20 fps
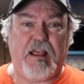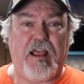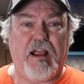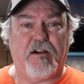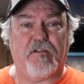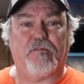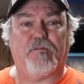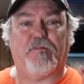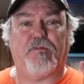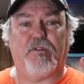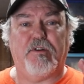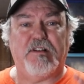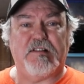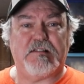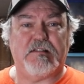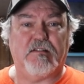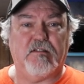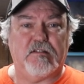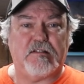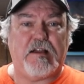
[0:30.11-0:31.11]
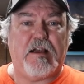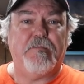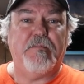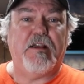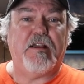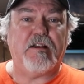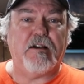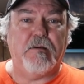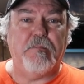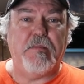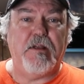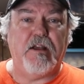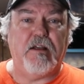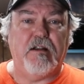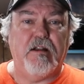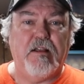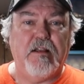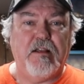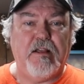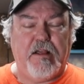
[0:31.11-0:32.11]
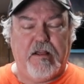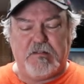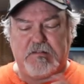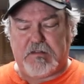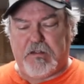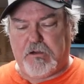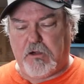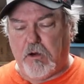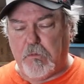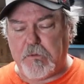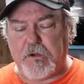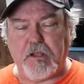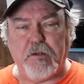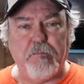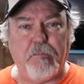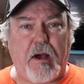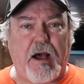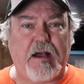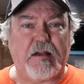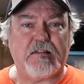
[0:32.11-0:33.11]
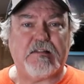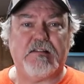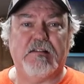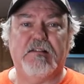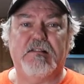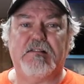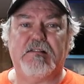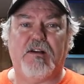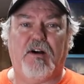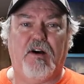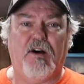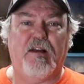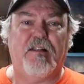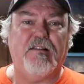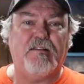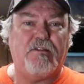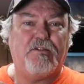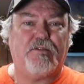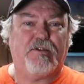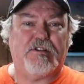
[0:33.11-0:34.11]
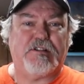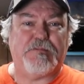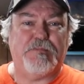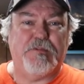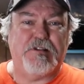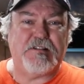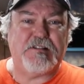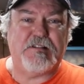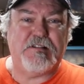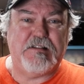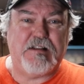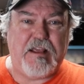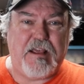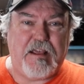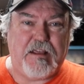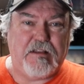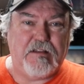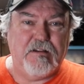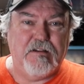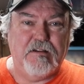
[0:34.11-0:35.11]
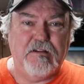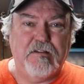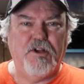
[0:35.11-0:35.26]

Every single time they come in, it's like opening boxes on Christmas Day.